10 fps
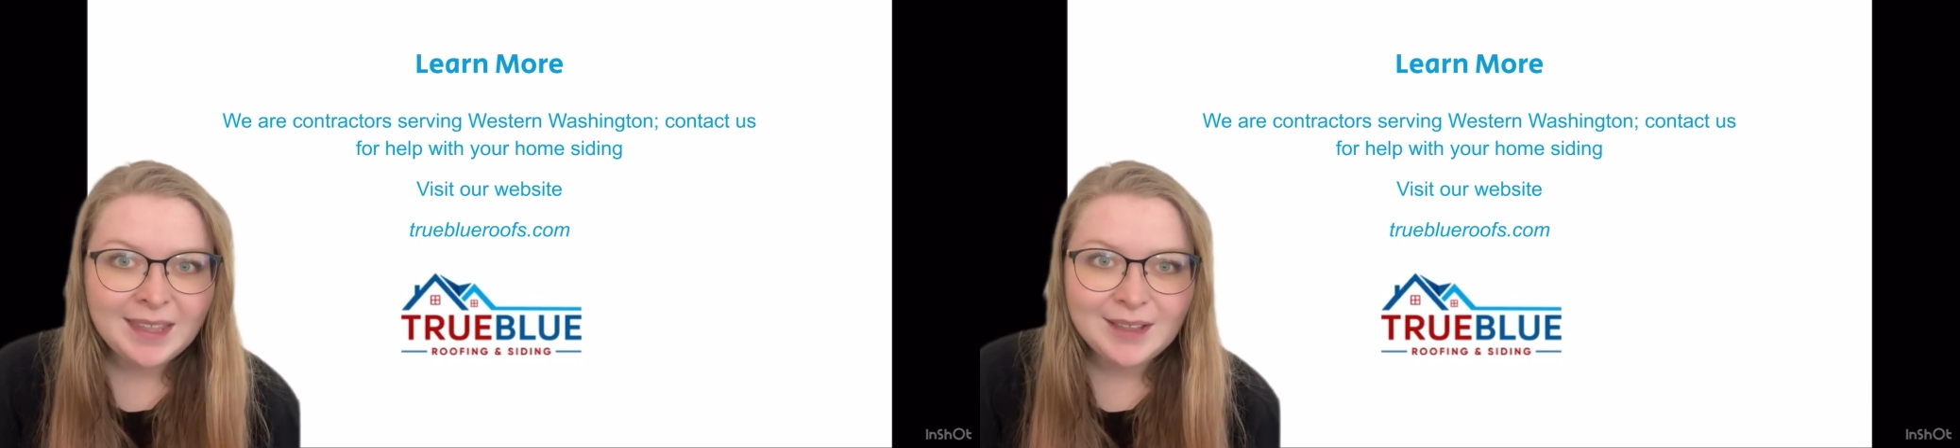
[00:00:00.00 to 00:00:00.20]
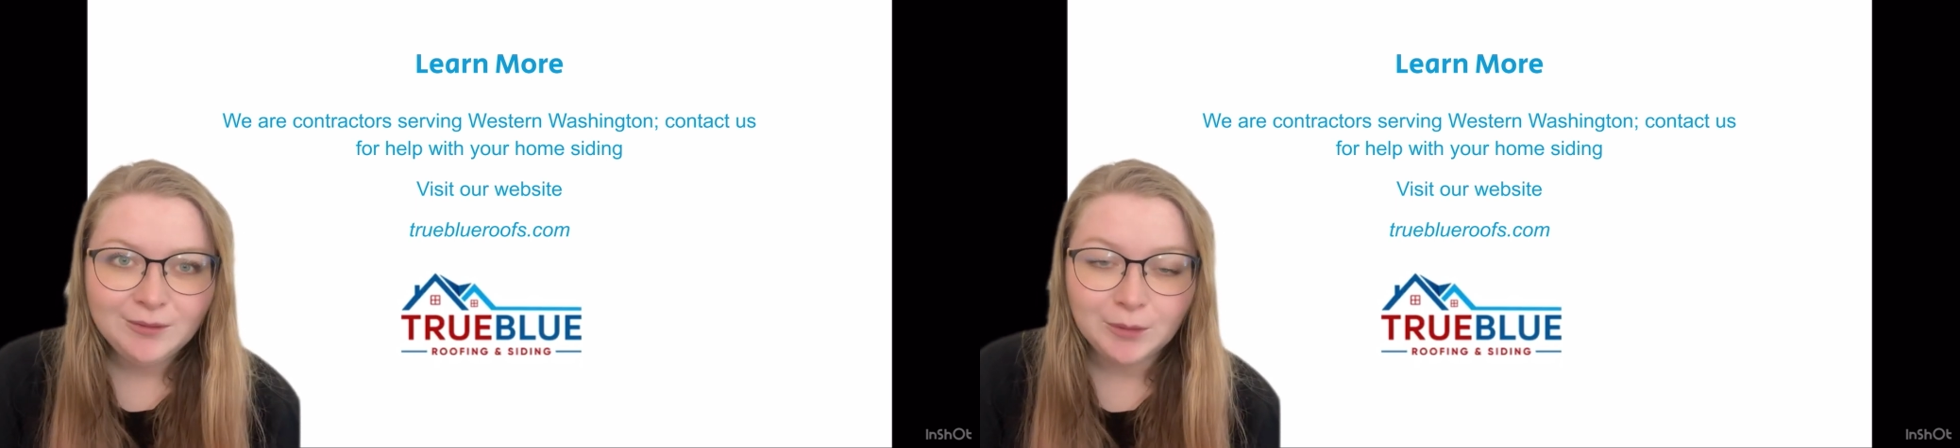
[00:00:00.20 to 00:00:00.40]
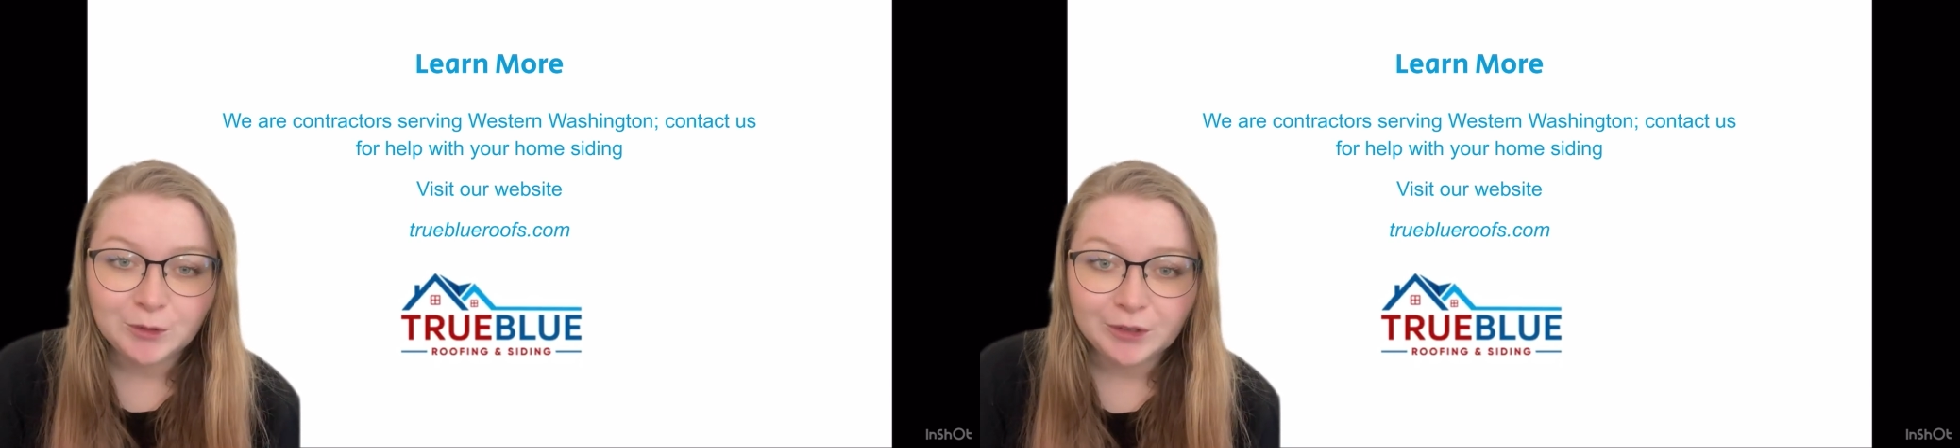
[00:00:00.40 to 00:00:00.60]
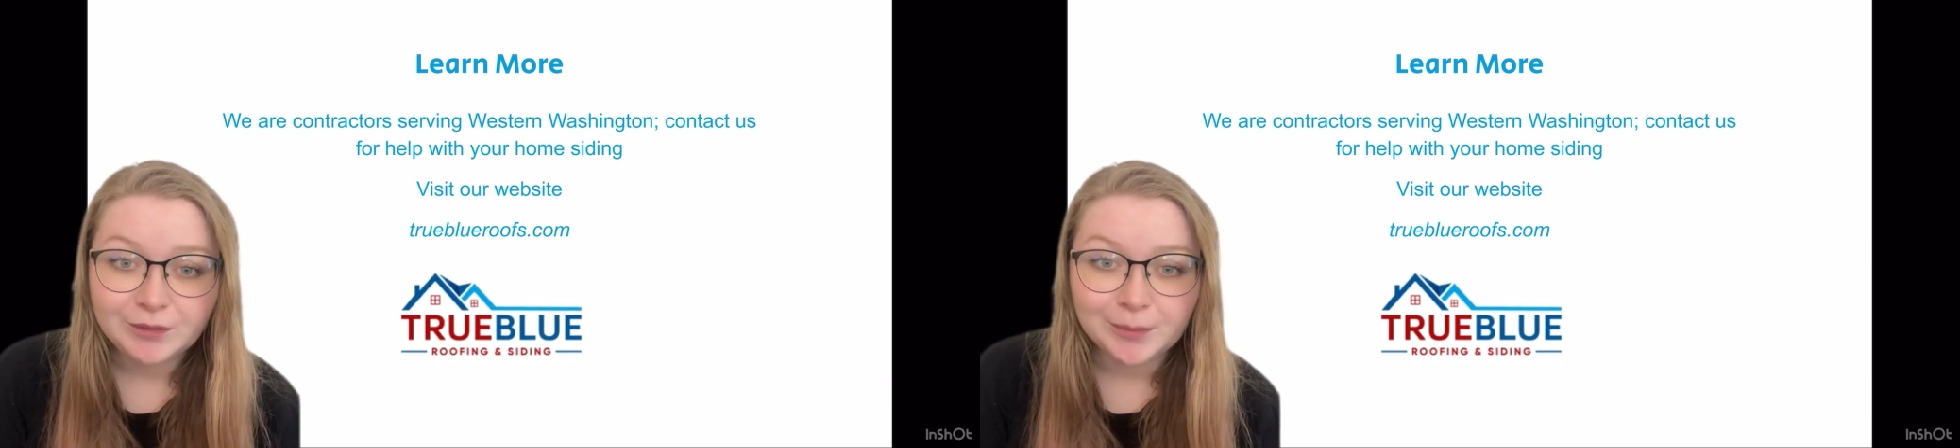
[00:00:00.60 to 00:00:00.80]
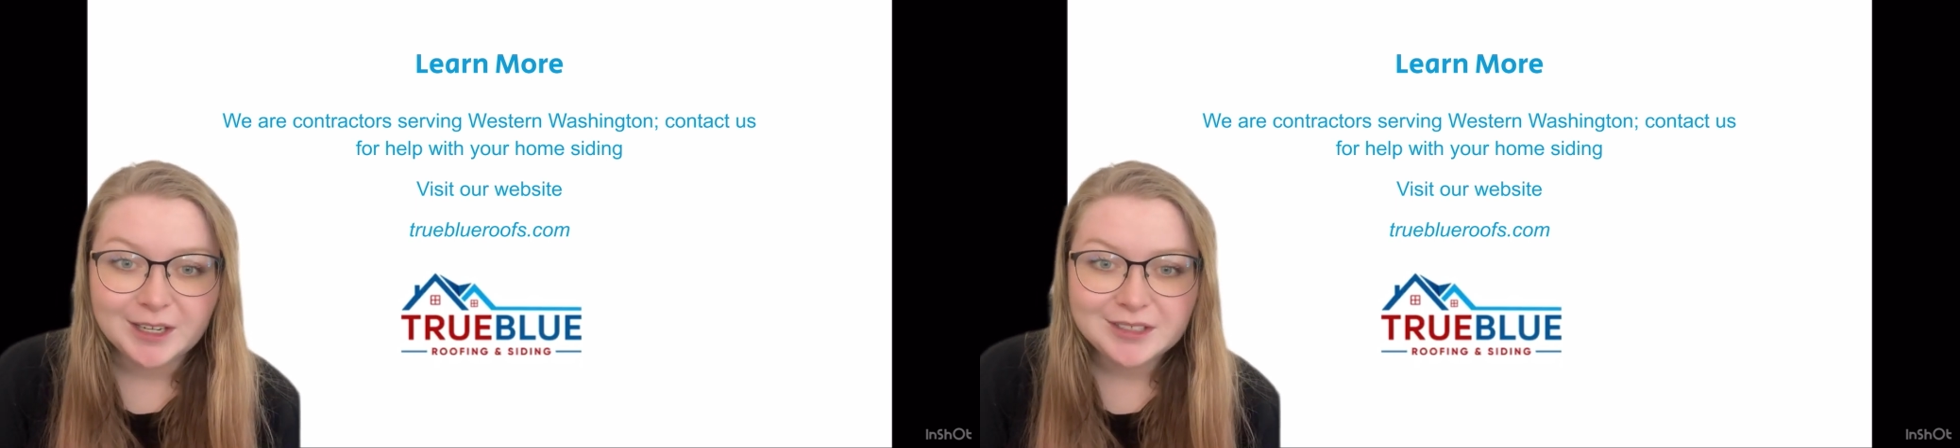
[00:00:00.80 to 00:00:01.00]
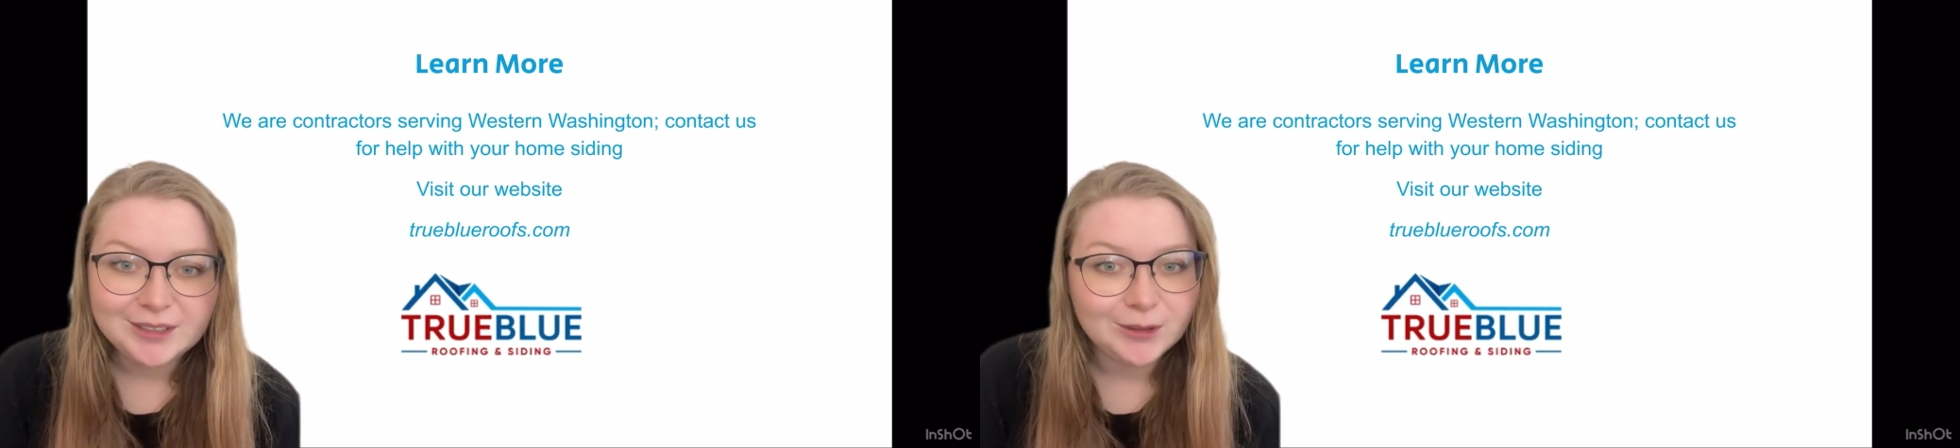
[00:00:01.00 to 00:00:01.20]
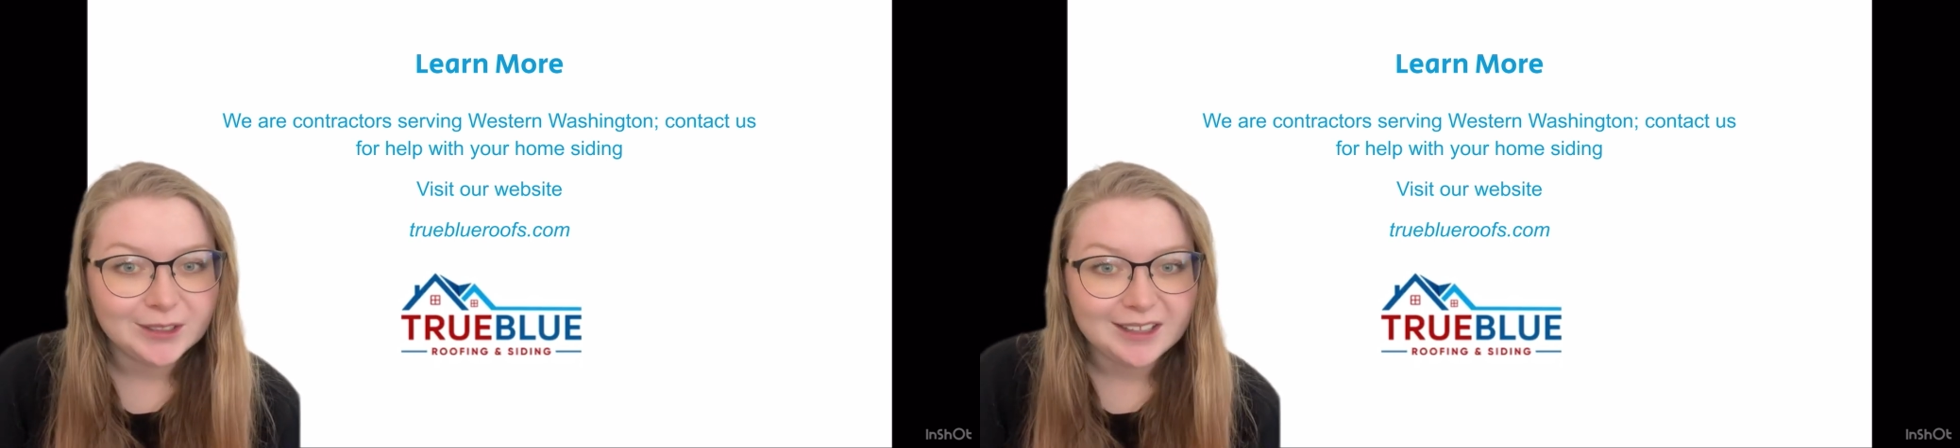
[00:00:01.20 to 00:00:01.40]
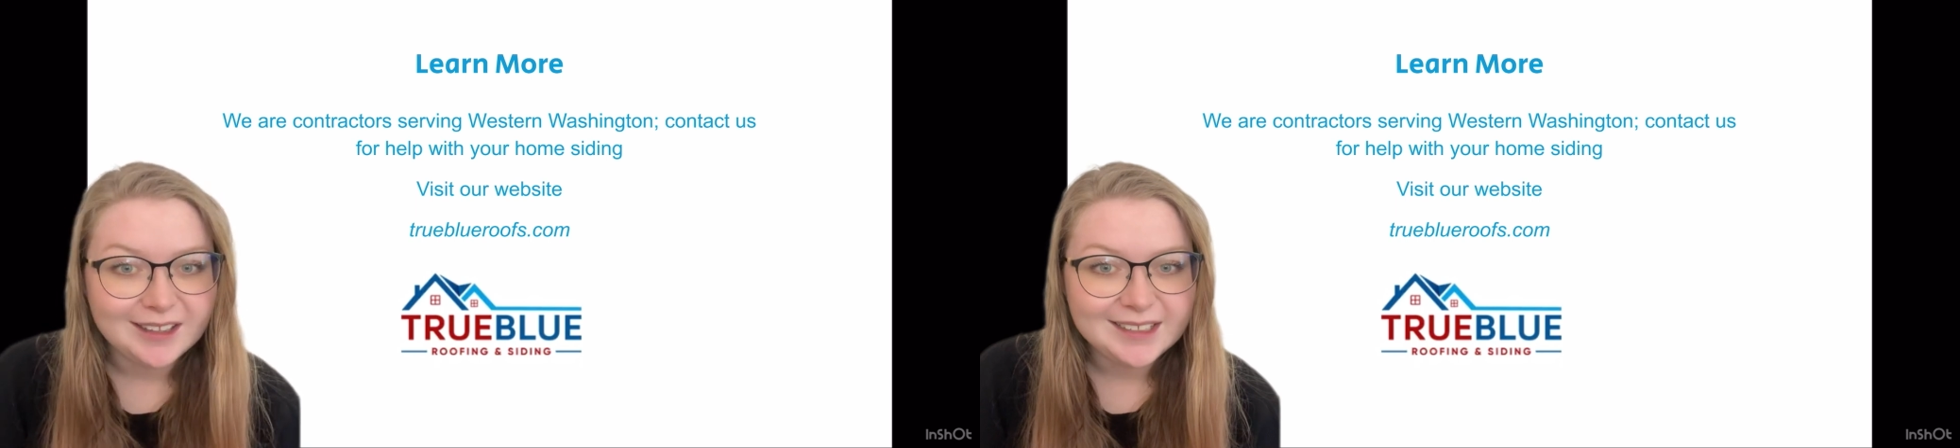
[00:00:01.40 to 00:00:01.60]
For more information or to
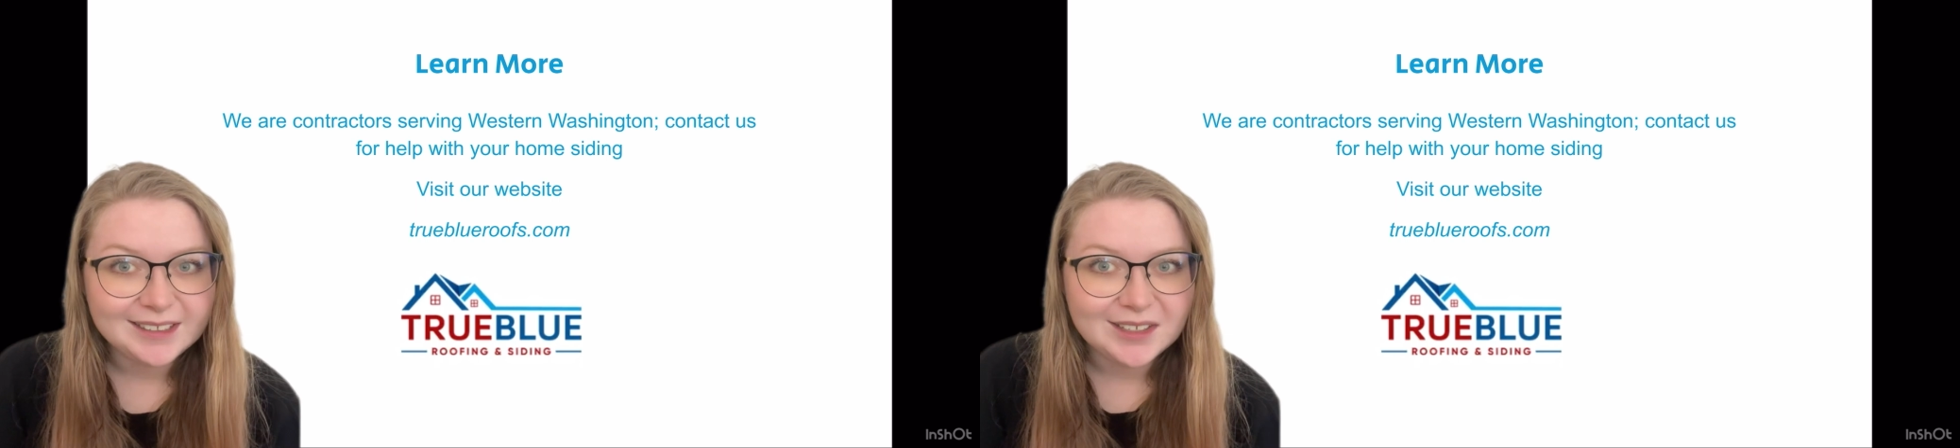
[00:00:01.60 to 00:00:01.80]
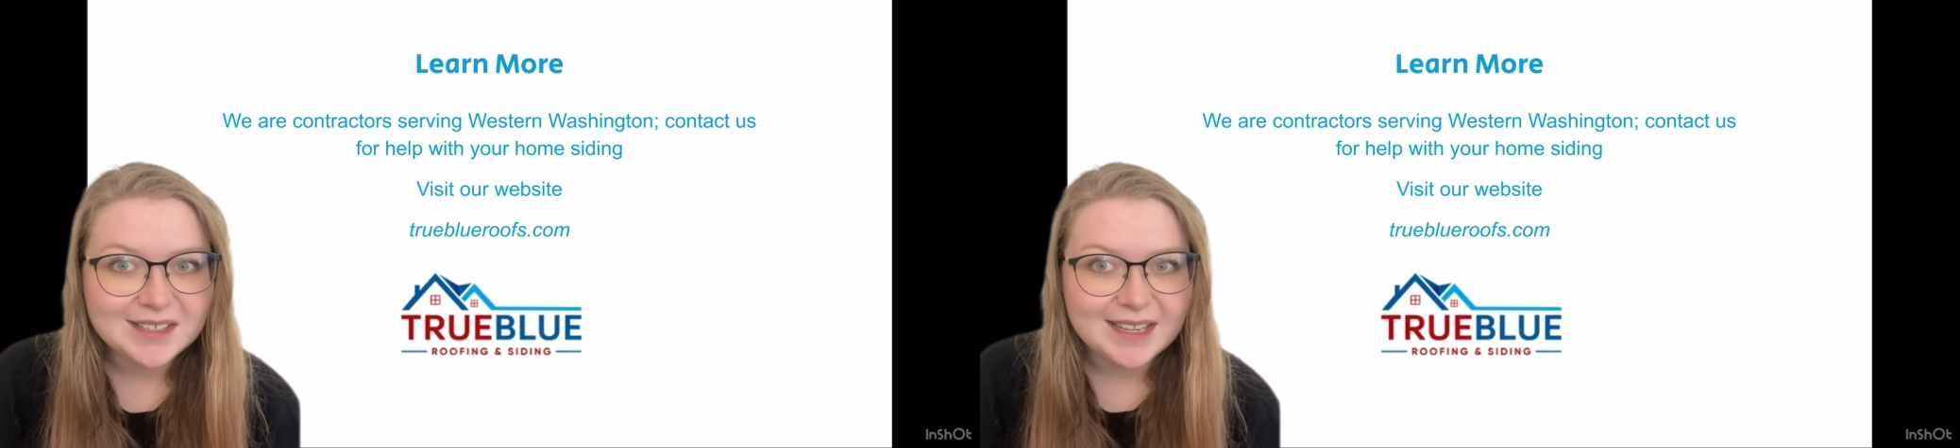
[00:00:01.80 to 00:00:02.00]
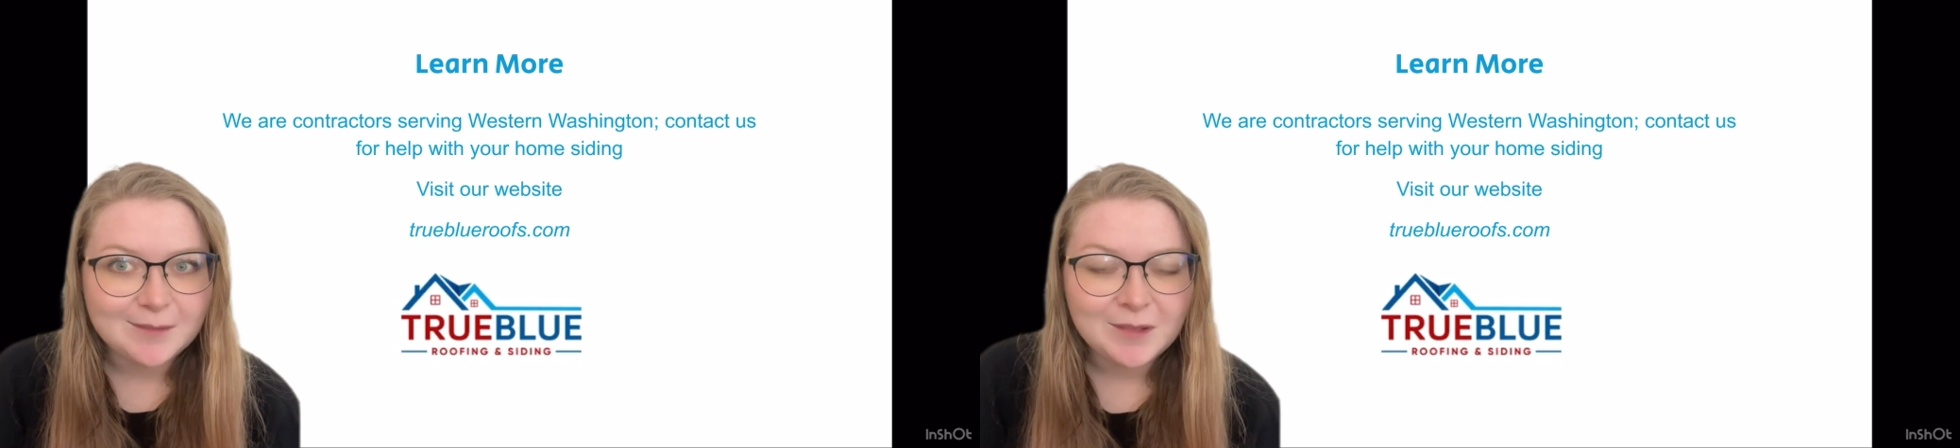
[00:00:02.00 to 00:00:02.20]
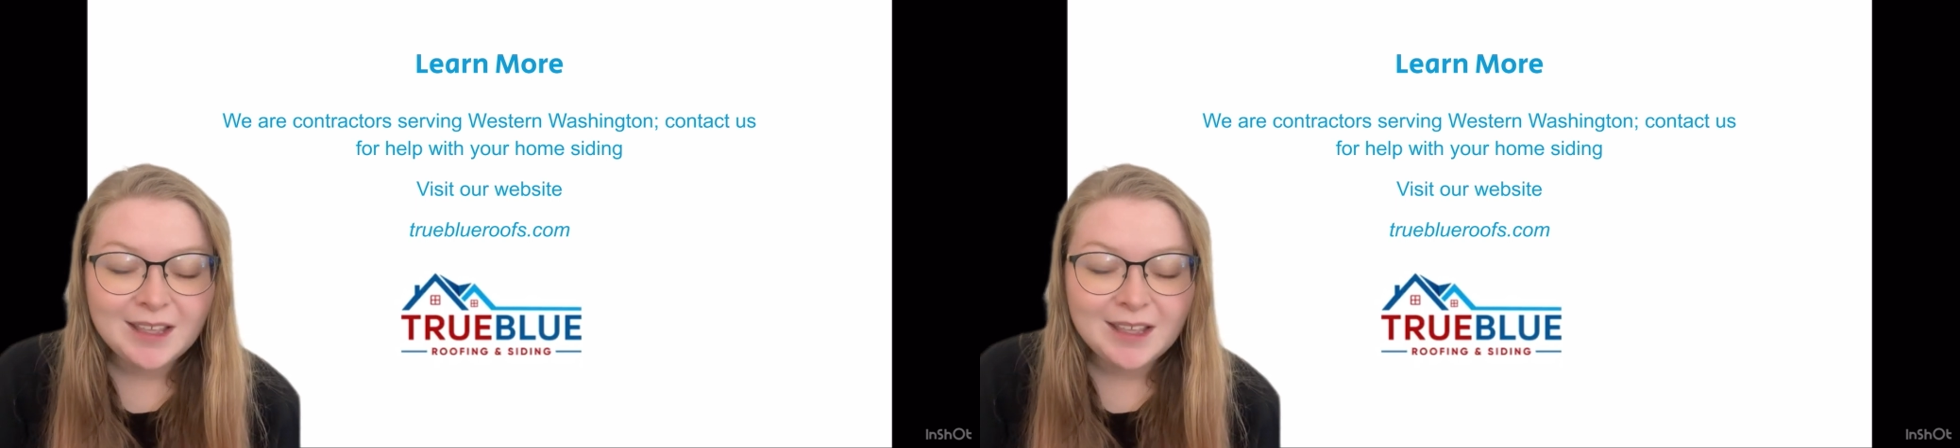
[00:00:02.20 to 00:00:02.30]
contact our team,